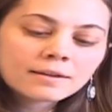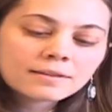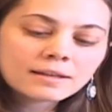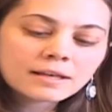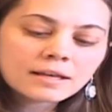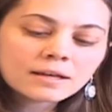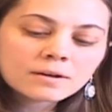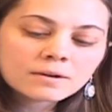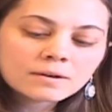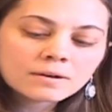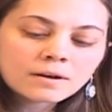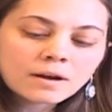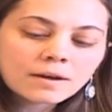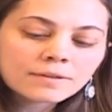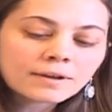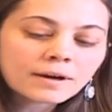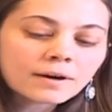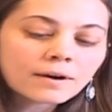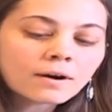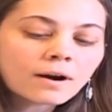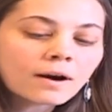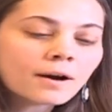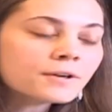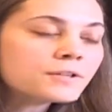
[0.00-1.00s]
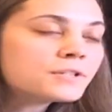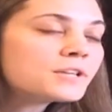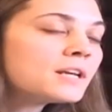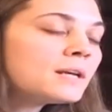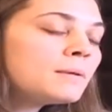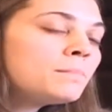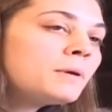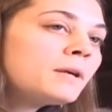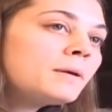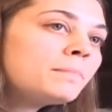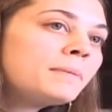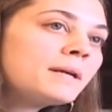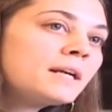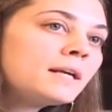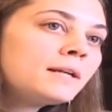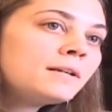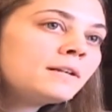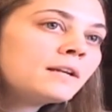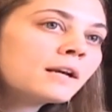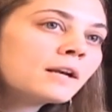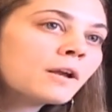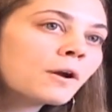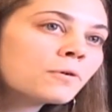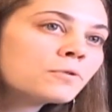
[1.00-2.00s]
there are TPP
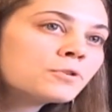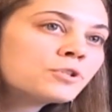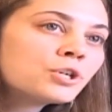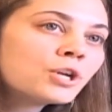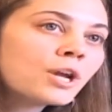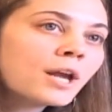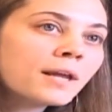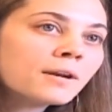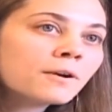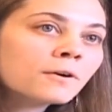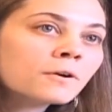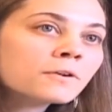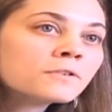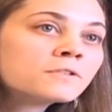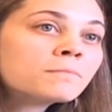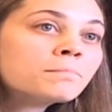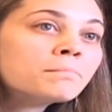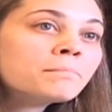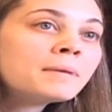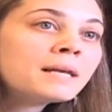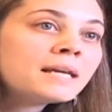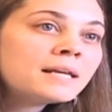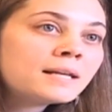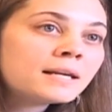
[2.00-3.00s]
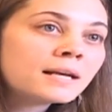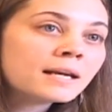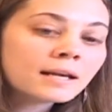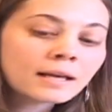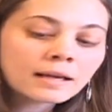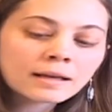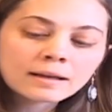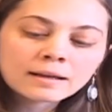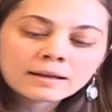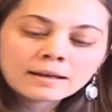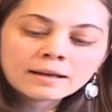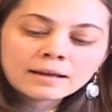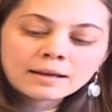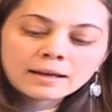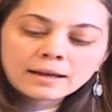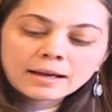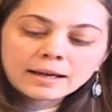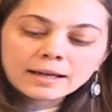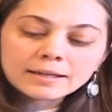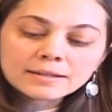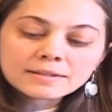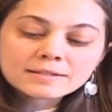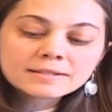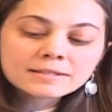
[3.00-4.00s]
negotiators meeting
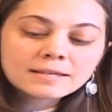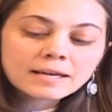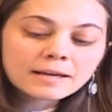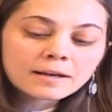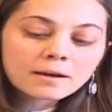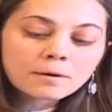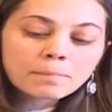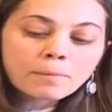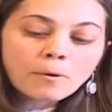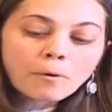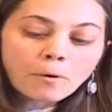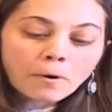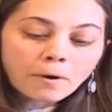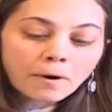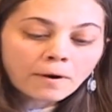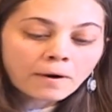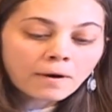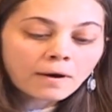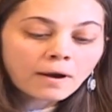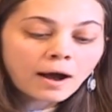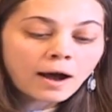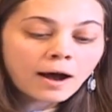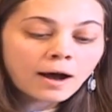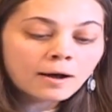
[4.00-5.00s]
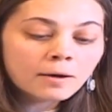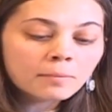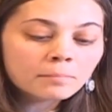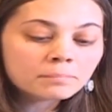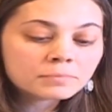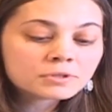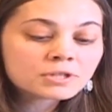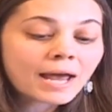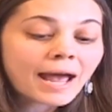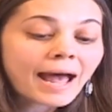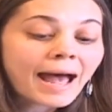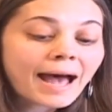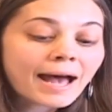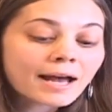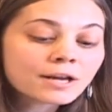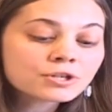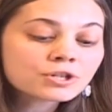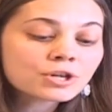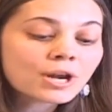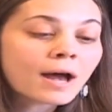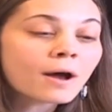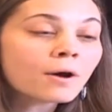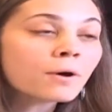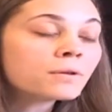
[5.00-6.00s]
in Singapore to
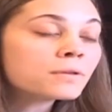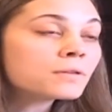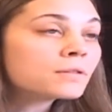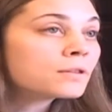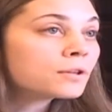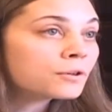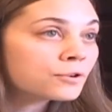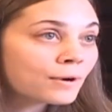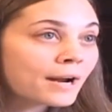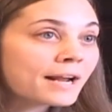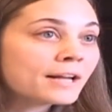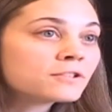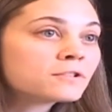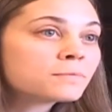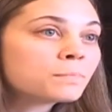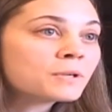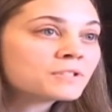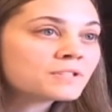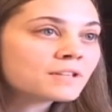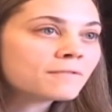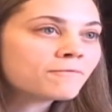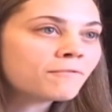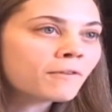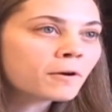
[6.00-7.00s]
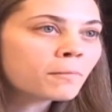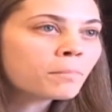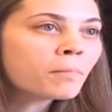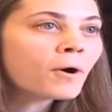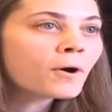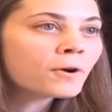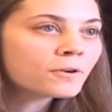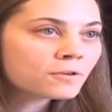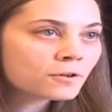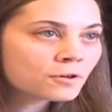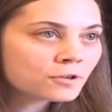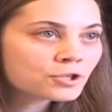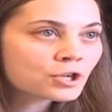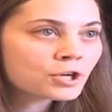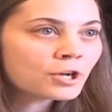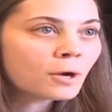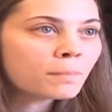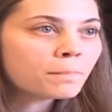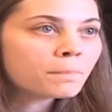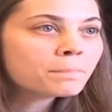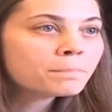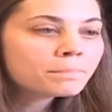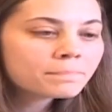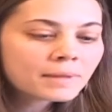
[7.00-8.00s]
hash out the Trans-Pacific Partnership.
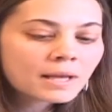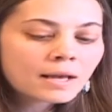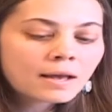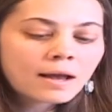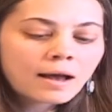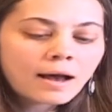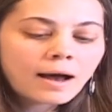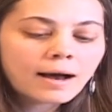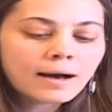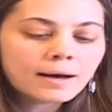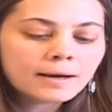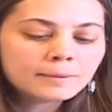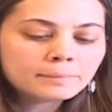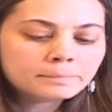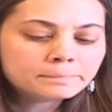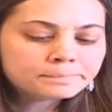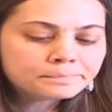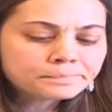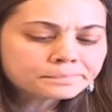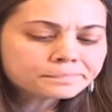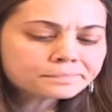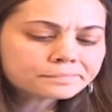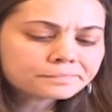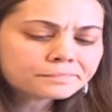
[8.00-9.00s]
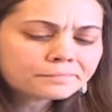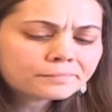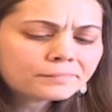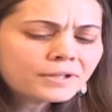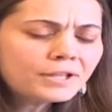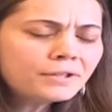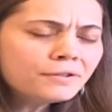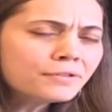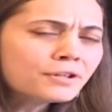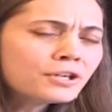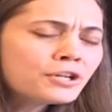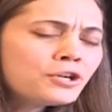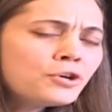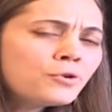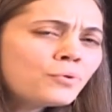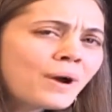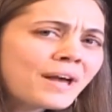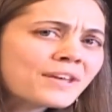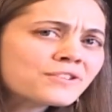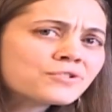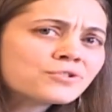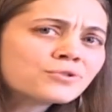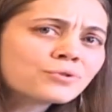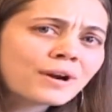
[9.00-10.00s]
The
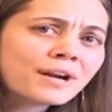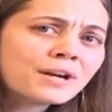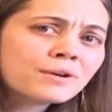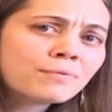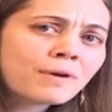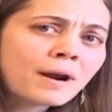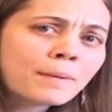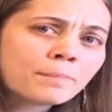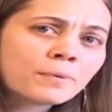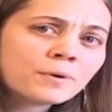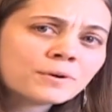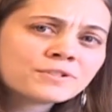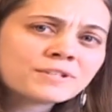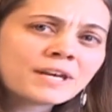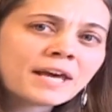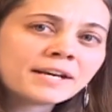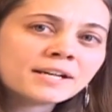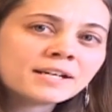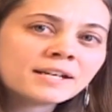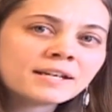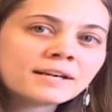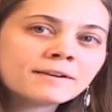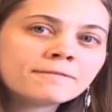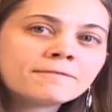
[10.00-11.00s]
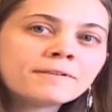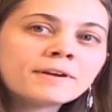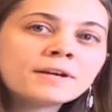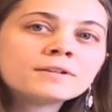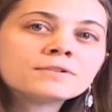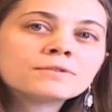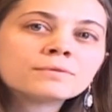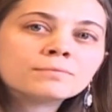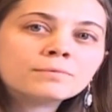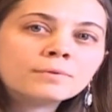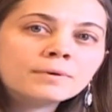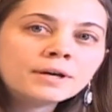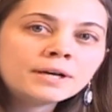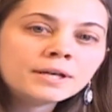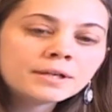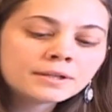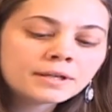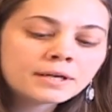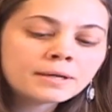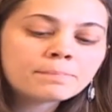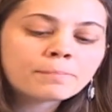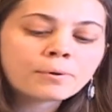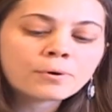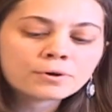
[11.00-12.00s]
U.S. Trade Representative is
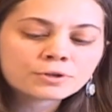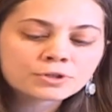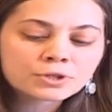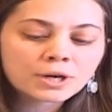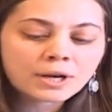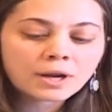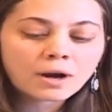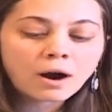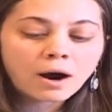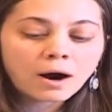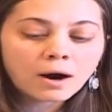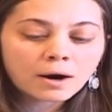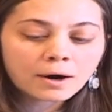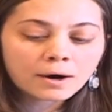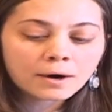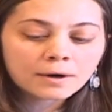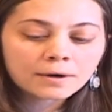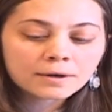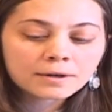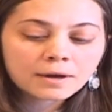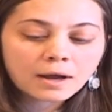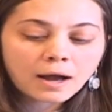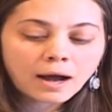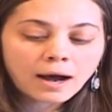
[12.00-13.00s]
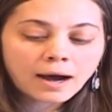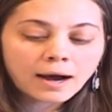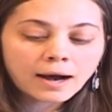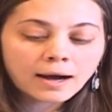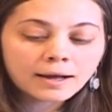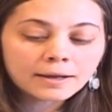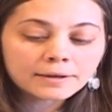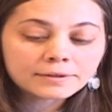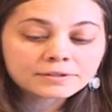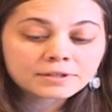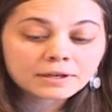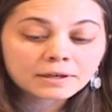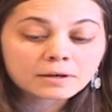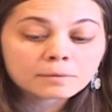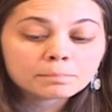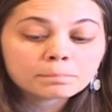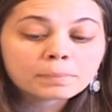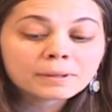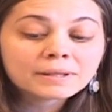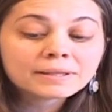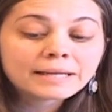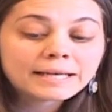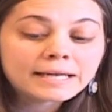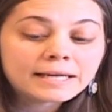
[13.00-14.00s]
really pushing hard to
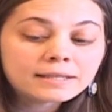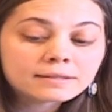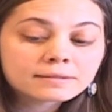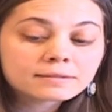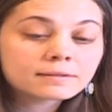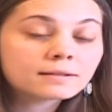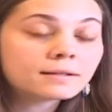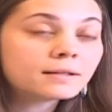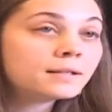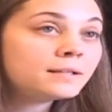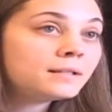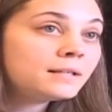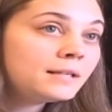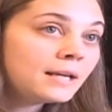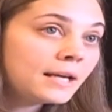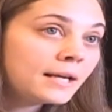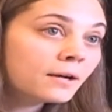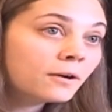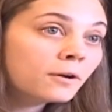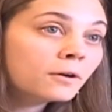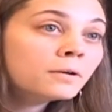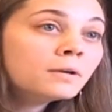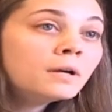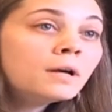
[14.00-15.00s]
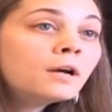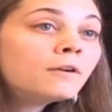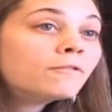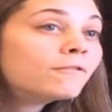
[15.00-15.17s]
complete a deal,